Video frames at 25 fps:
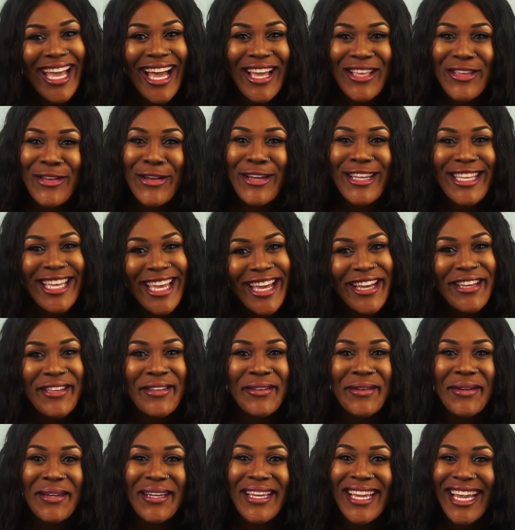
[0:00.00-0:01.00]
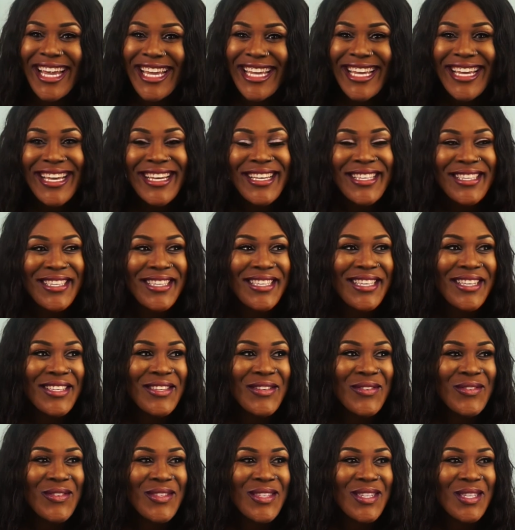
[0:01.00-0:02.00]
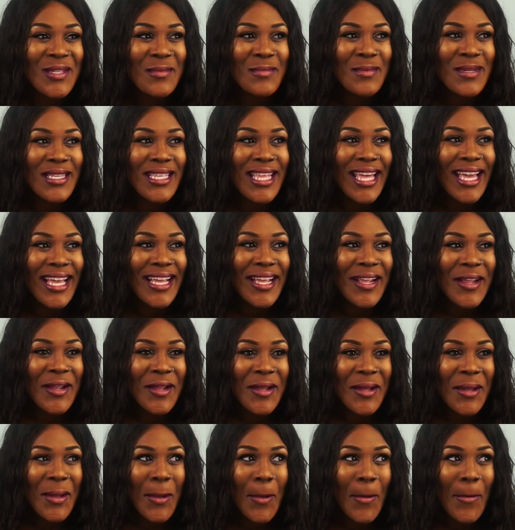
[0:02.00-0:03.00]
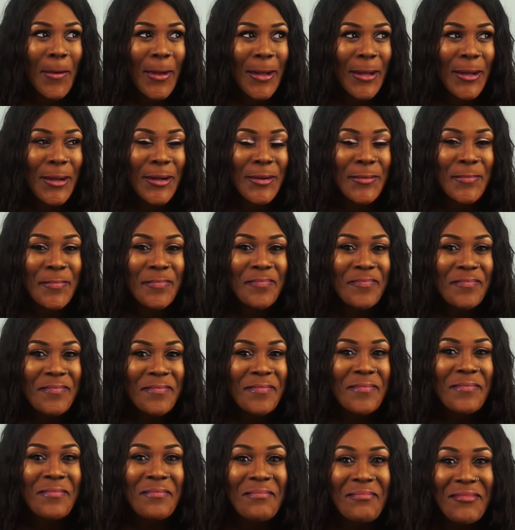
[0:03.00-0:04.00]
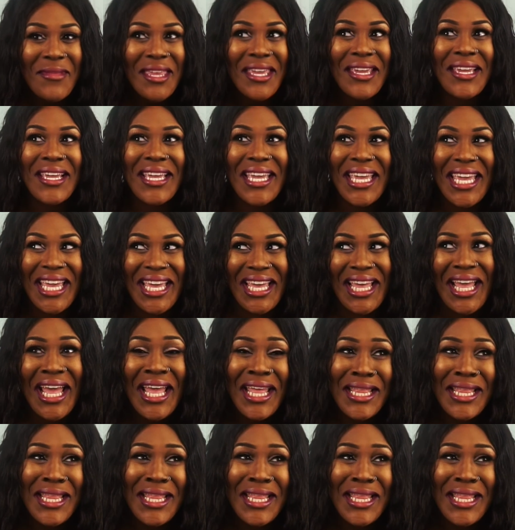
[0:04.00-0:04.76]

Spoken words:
are you okay, are you okay? So then you'll just be like, oh my god, I get it.